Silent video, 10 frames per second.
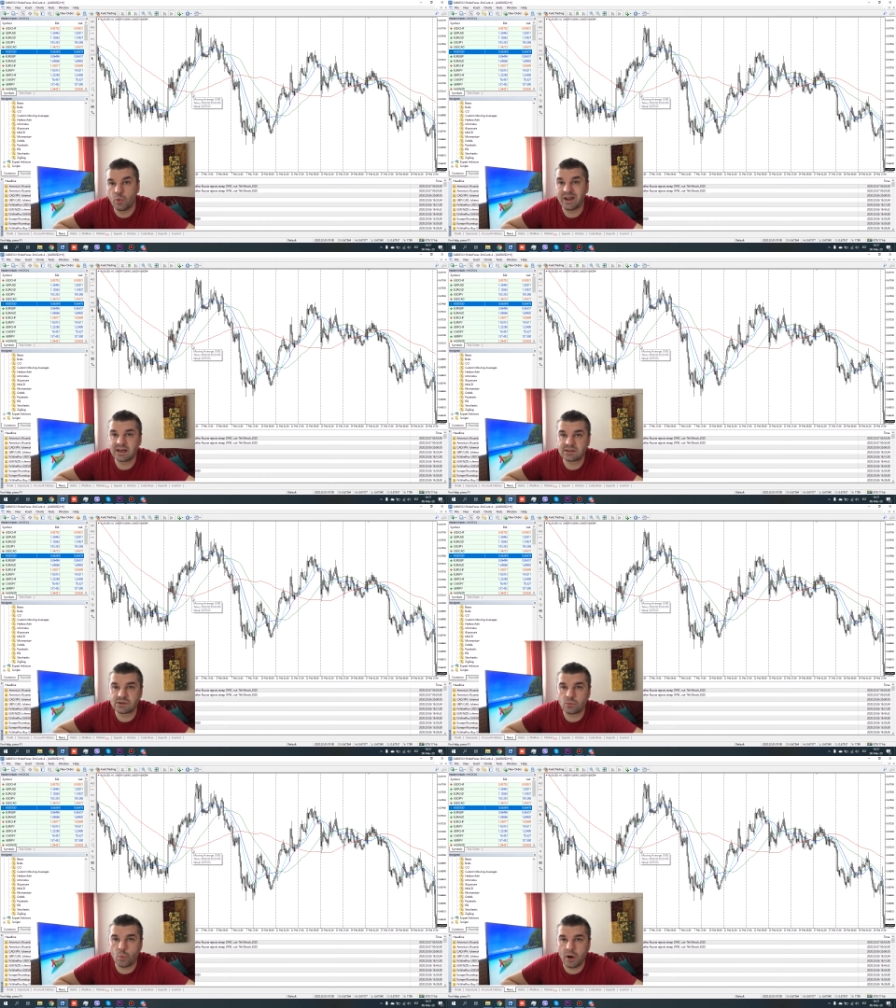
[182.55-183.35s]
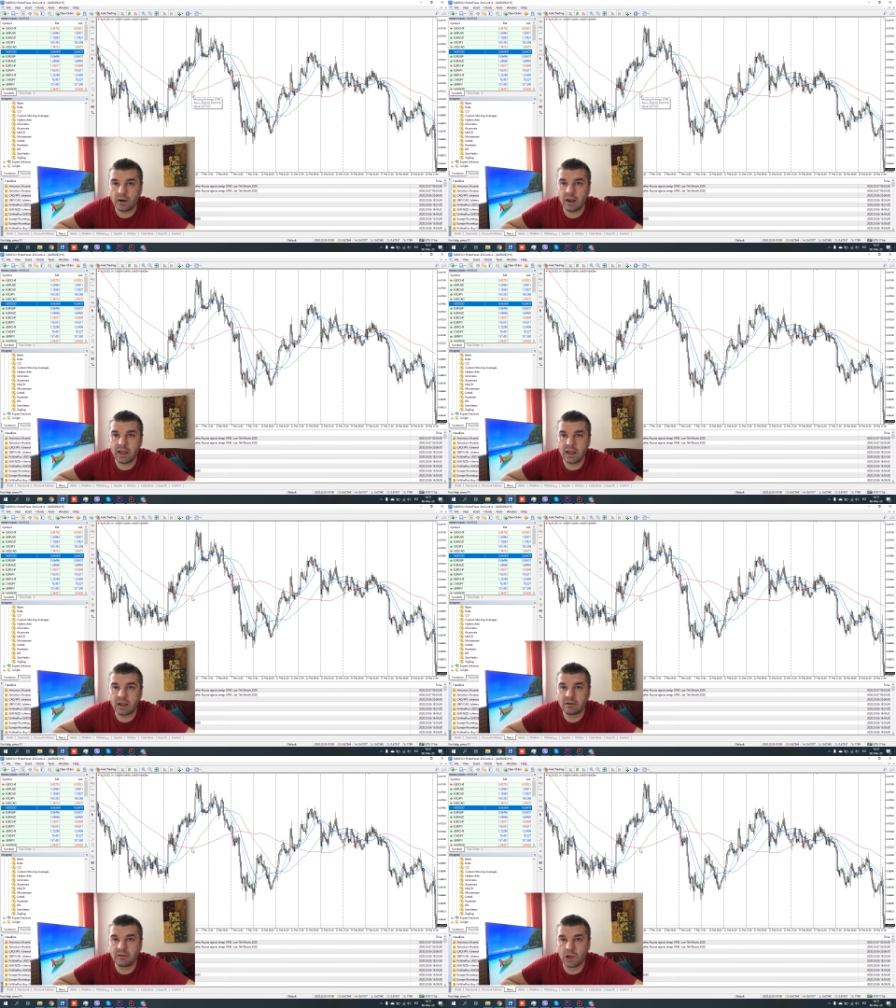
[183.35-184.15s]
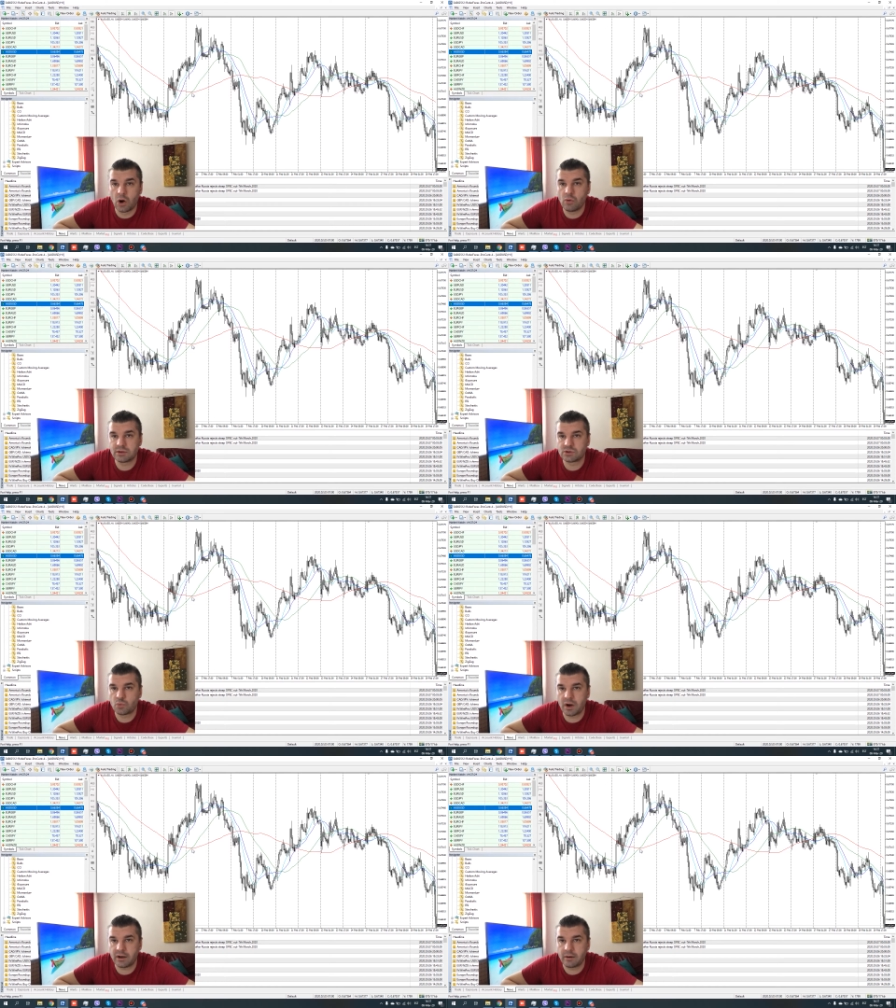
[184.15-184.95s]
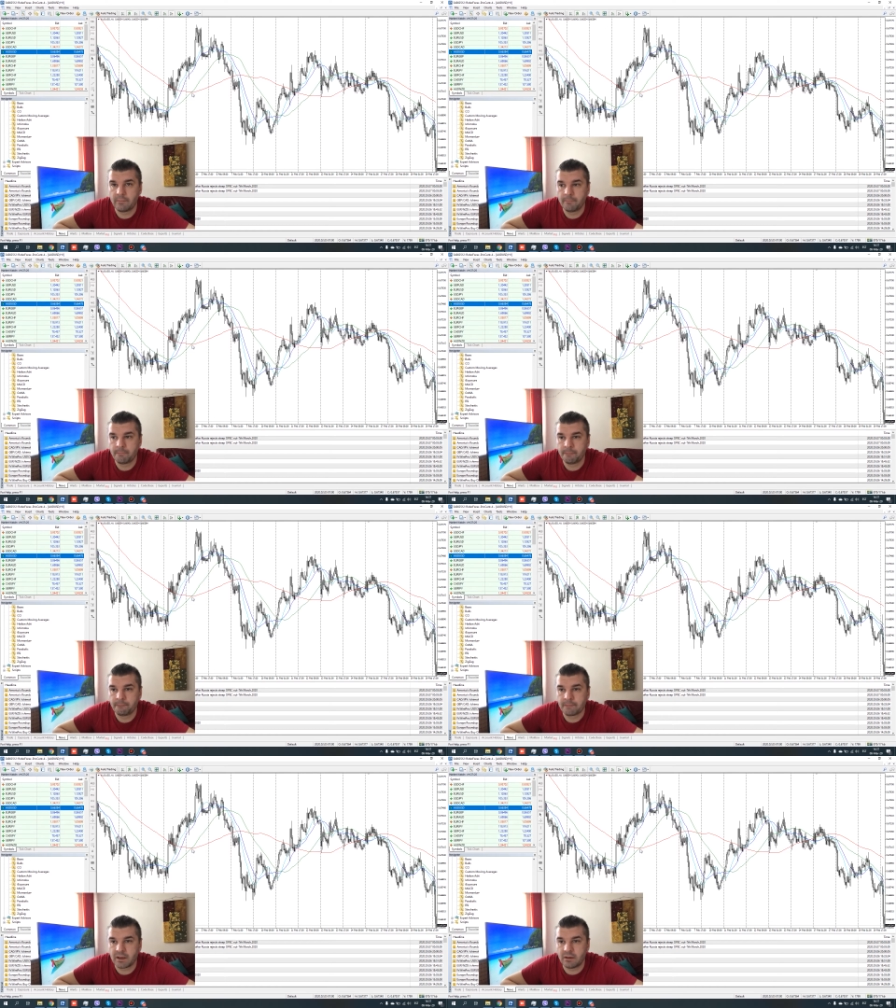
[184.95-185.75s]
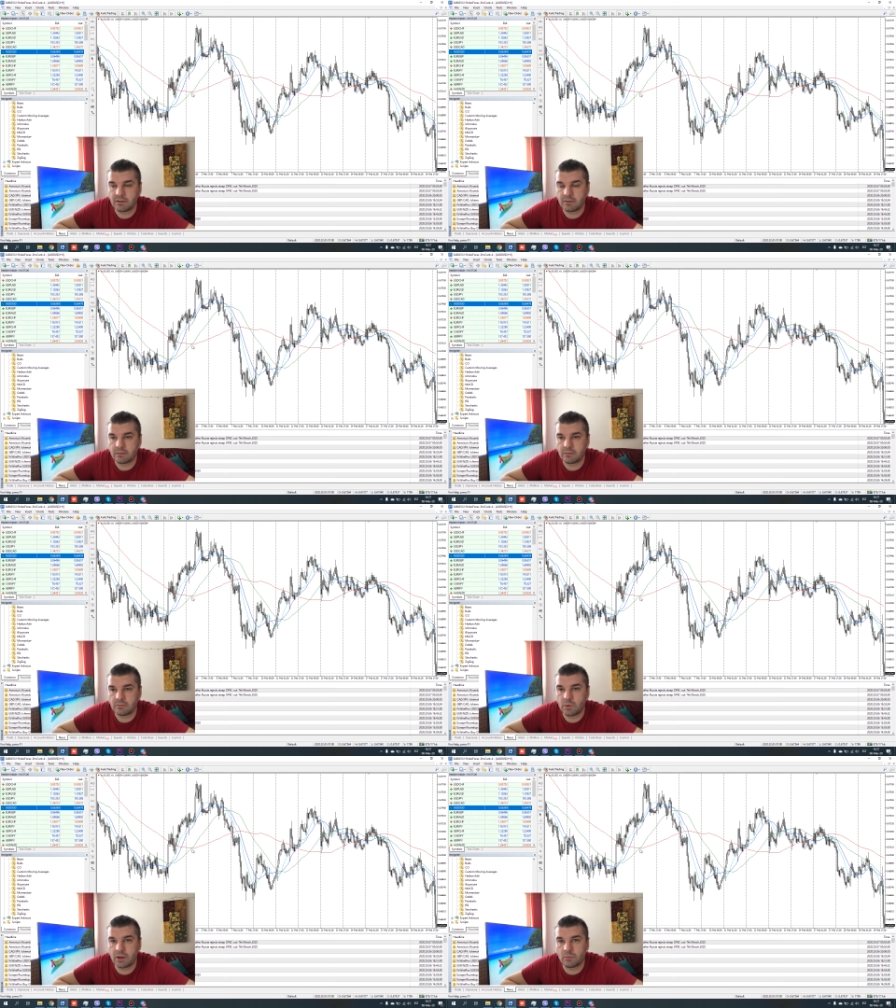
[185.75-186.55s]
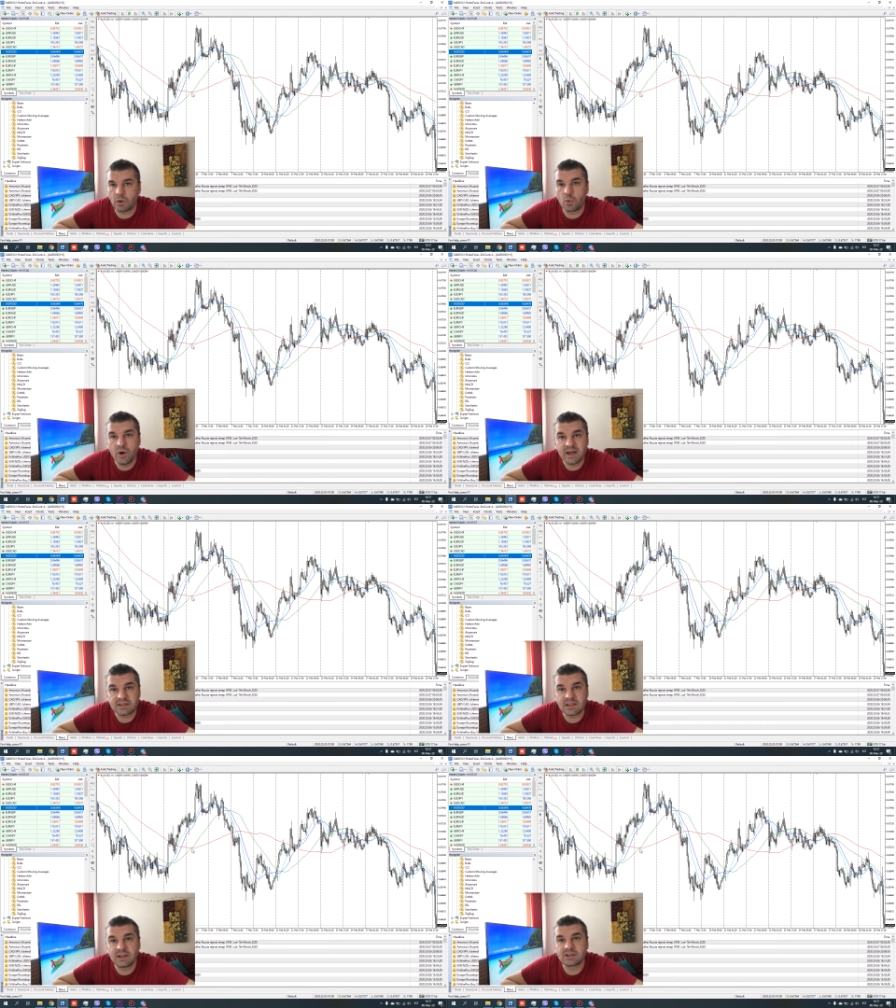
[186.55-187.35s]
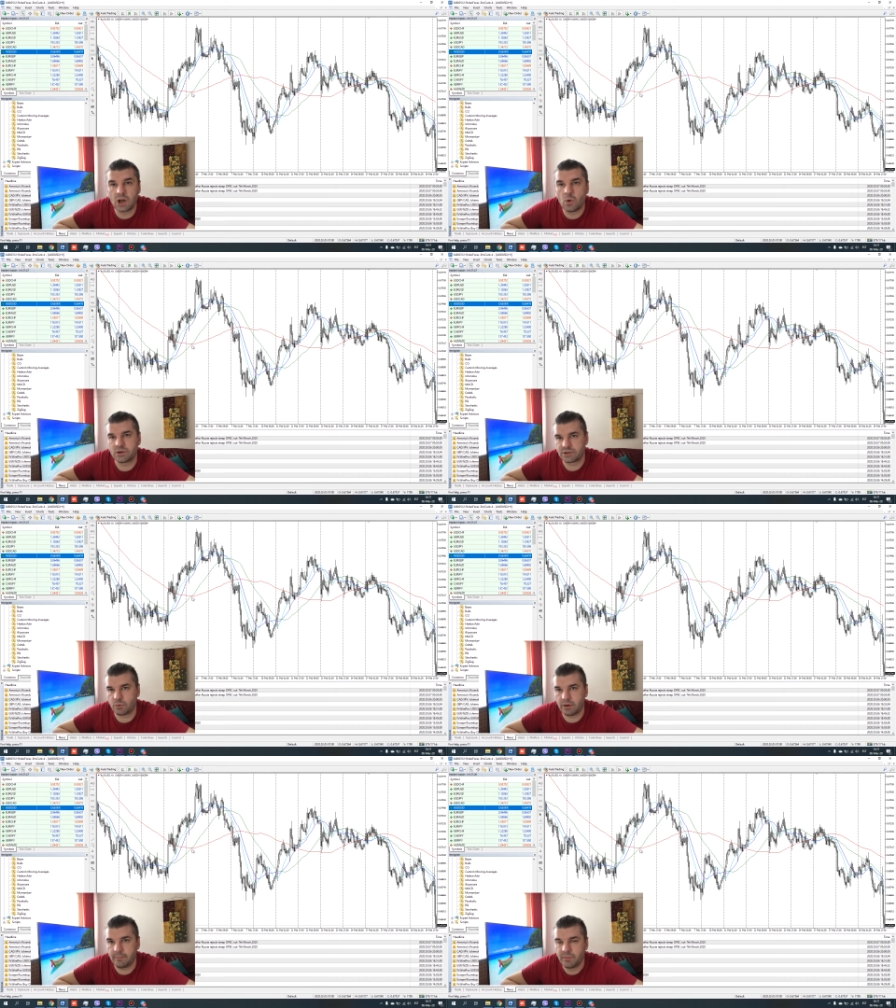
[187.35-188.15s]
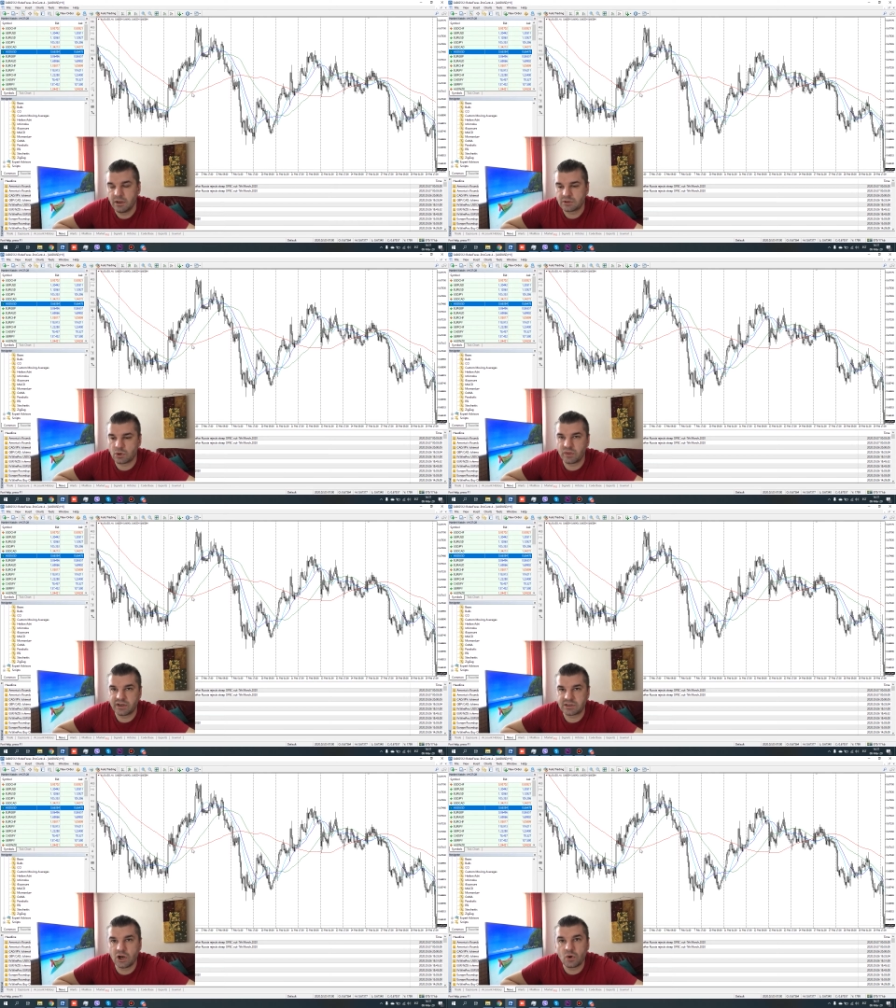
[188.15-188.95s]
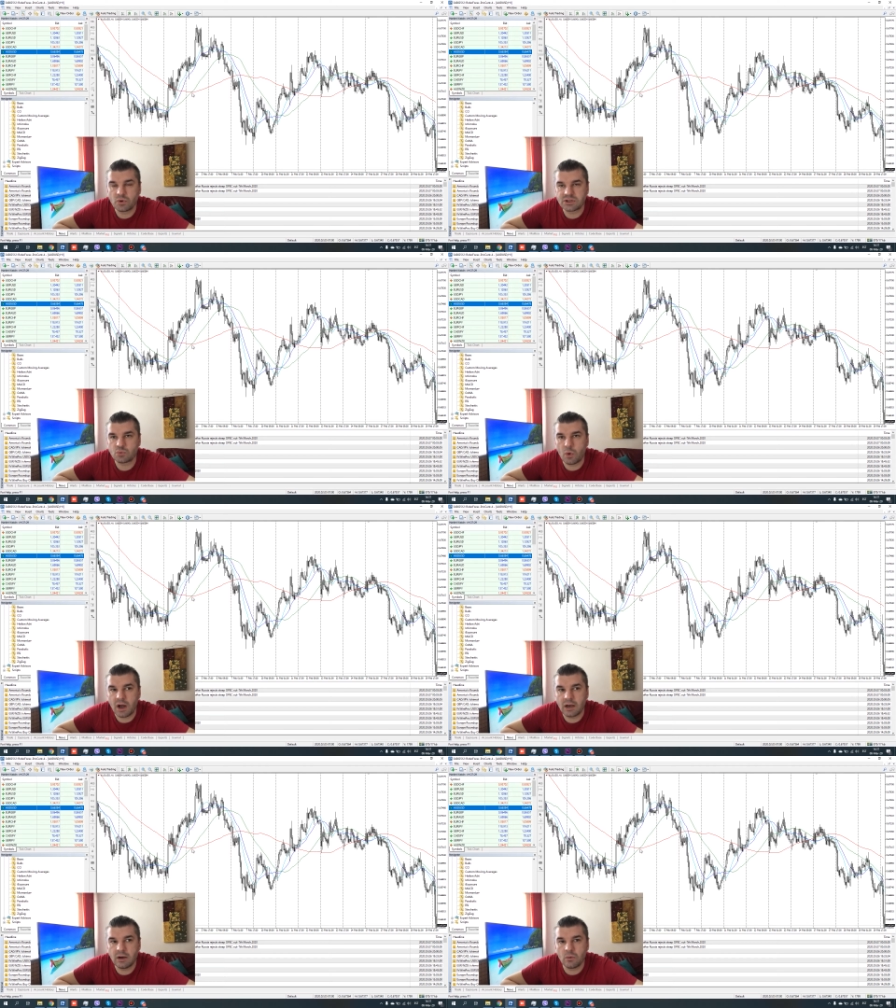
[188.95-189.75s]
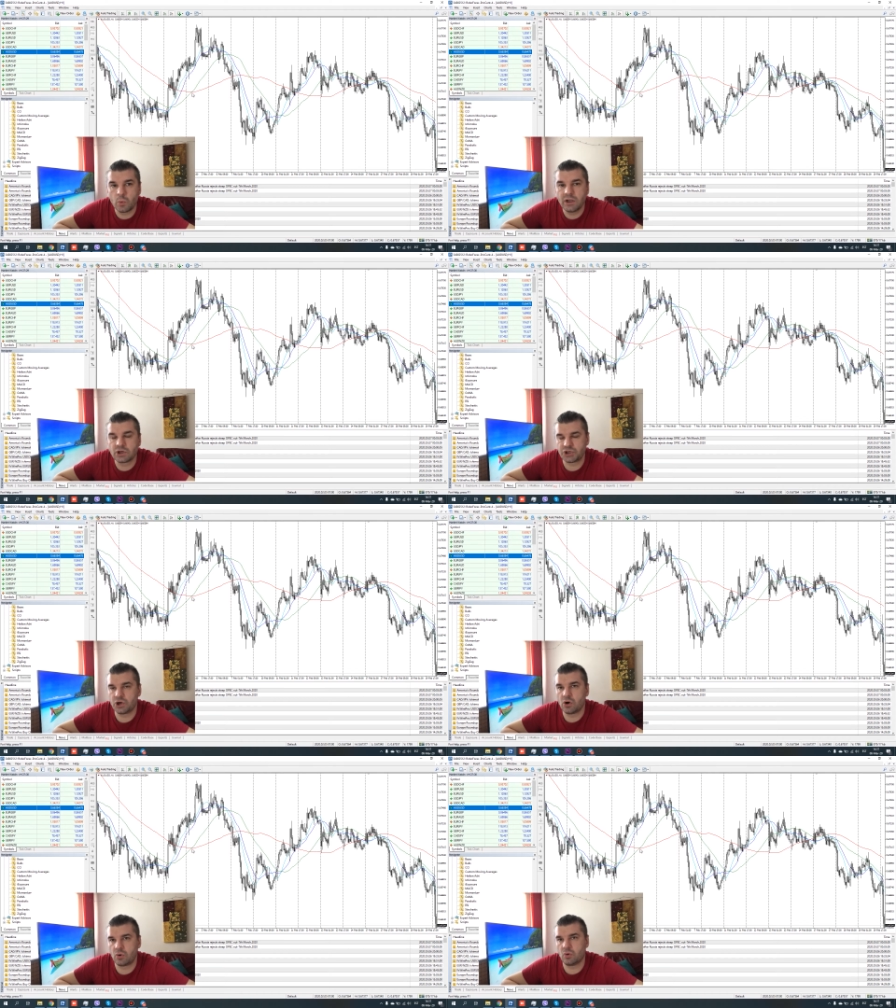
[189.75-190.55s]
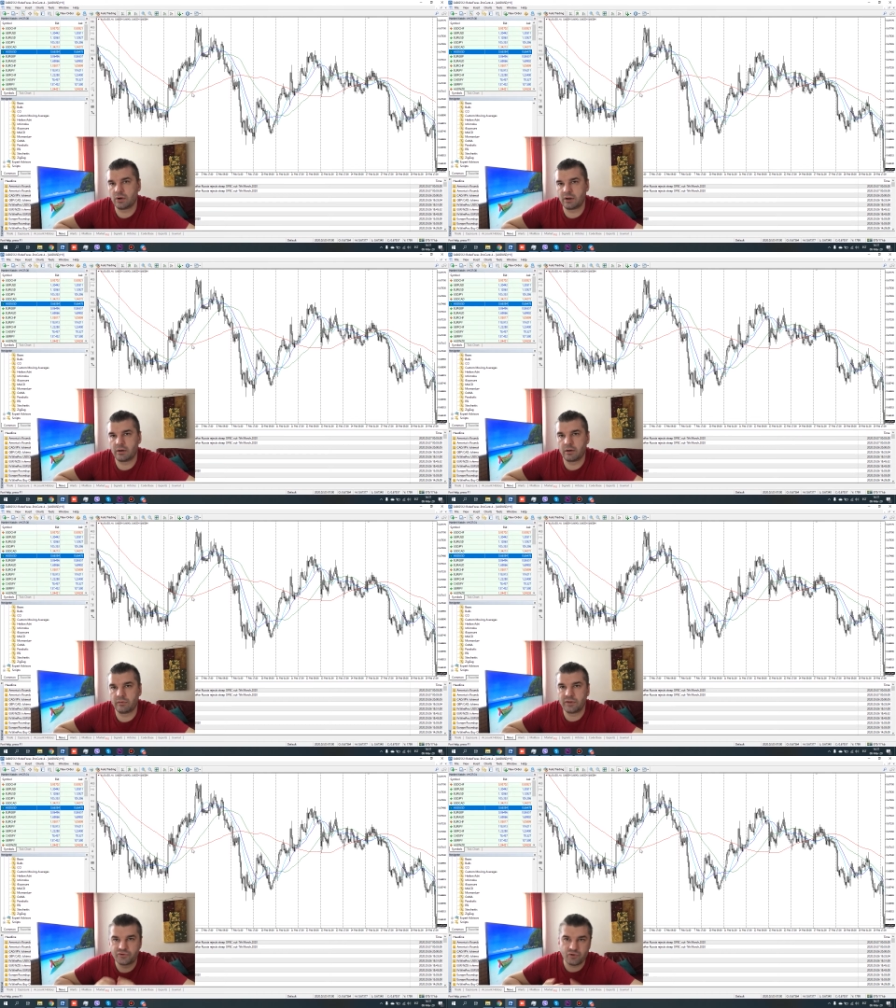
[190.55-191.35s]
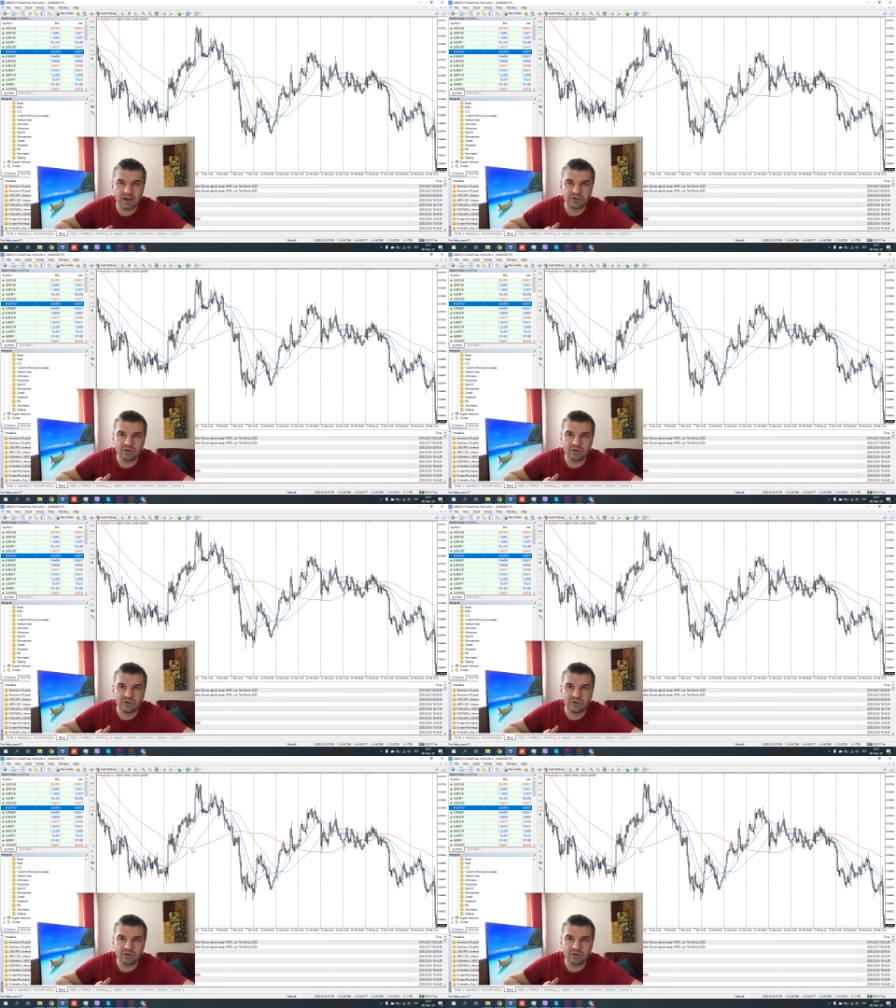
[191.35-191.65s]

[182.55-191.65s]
quickest one and the lowest one. The quickest and the slowest one. So the slowest one will show the trend